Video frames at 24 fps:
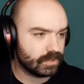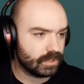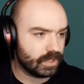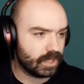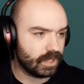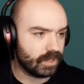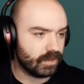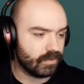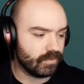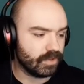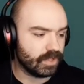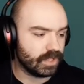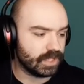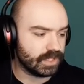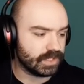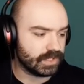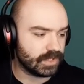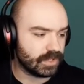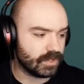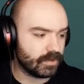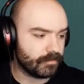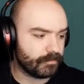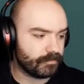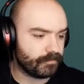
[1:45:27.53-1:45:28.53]
I didn't realize
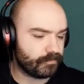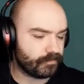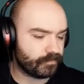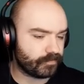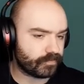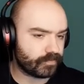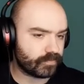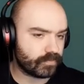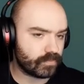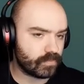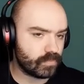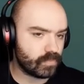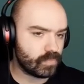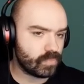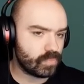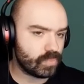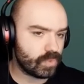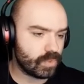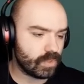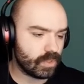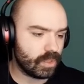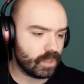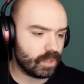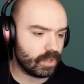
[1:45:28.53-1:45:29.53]
that.
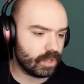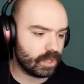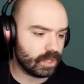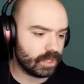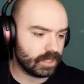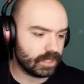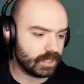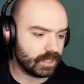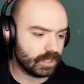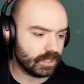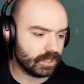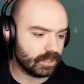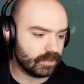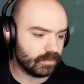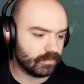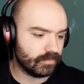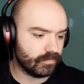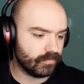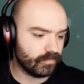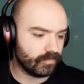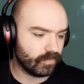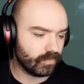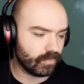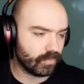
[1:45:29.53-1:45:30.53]

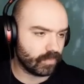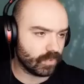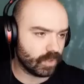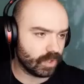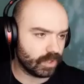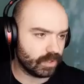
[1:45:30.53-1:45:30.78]
Um,